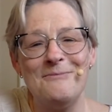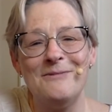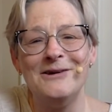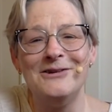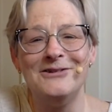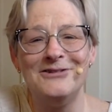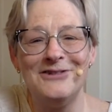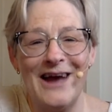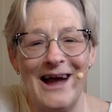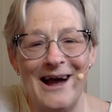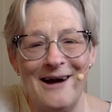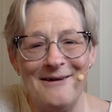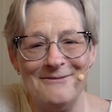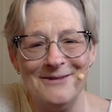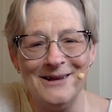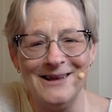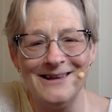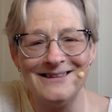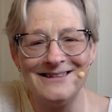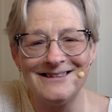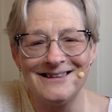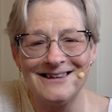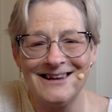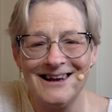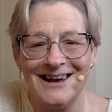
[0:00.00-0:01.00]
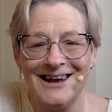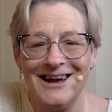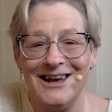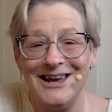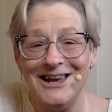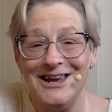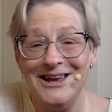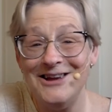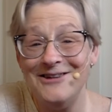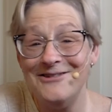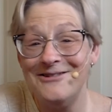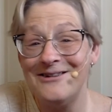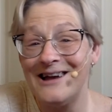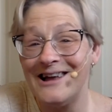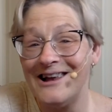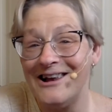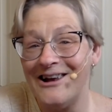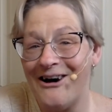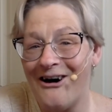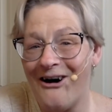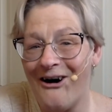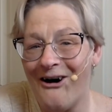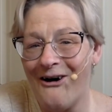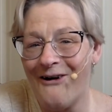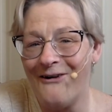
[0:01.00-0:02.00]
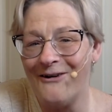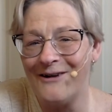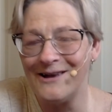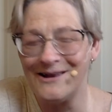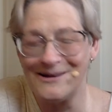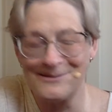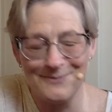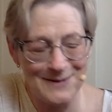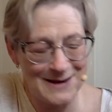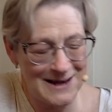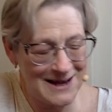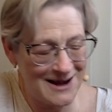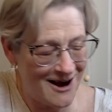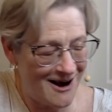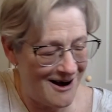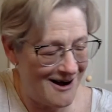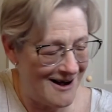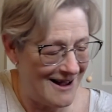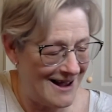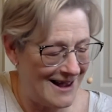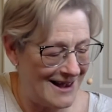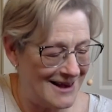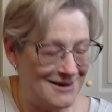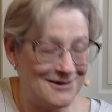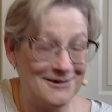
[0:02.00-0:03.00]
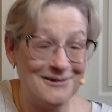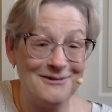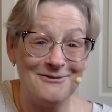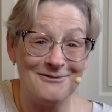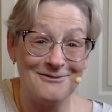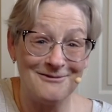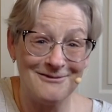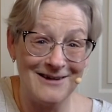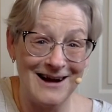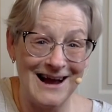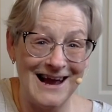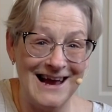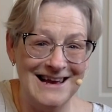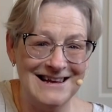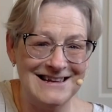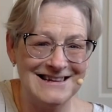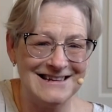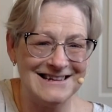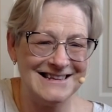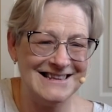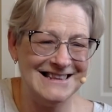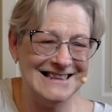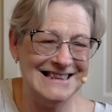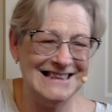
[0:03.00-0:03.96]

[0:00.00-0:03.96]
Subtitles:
pajamas, you can always be kind, right?